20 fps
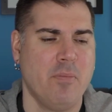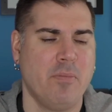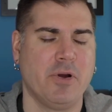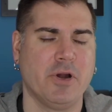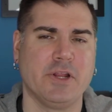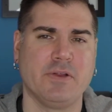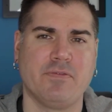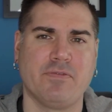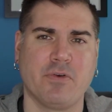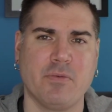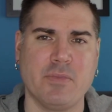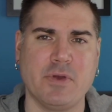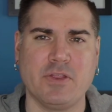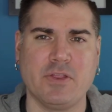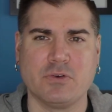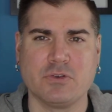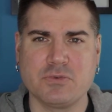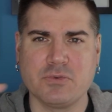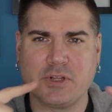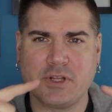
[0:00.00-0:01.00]
But for me,
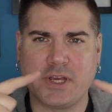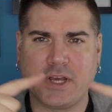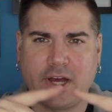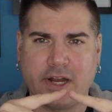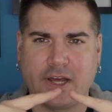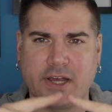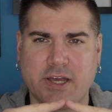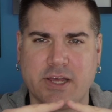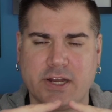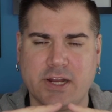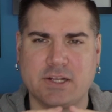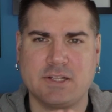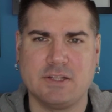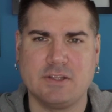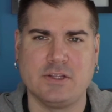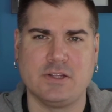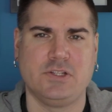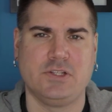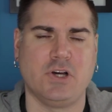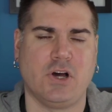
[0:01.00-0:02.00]
those really kind of
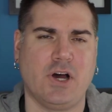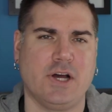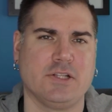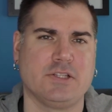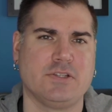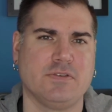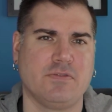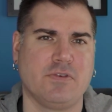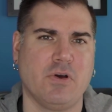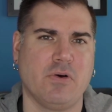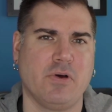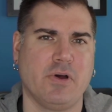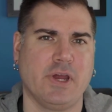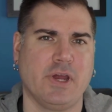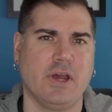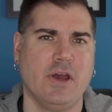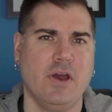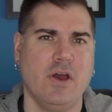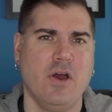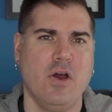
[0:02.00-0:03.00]
connected the dots of
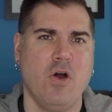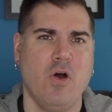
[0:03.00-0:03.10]
going,